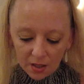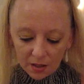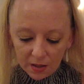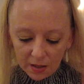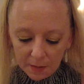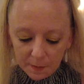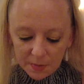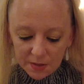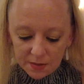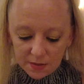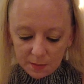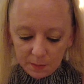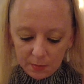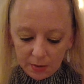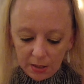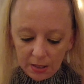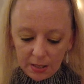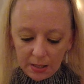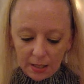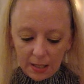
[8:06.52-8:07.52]
lemon
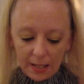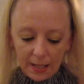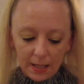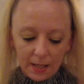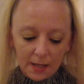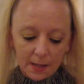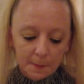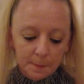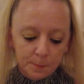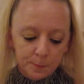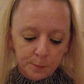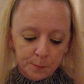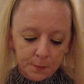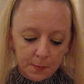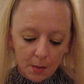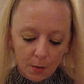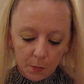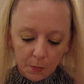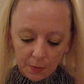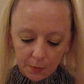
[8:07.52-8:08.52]
semolina cake
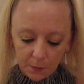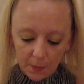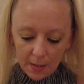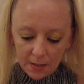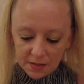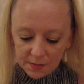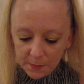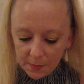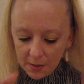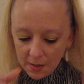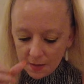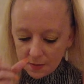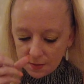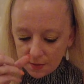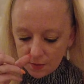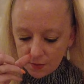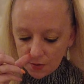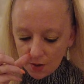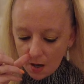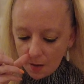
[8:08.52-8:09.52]
with raspberries
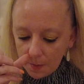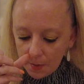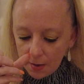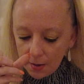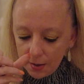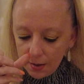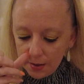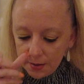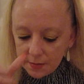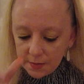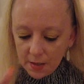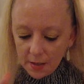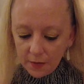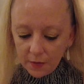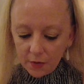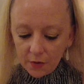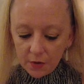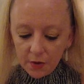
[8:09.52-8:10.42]
and strawberries and the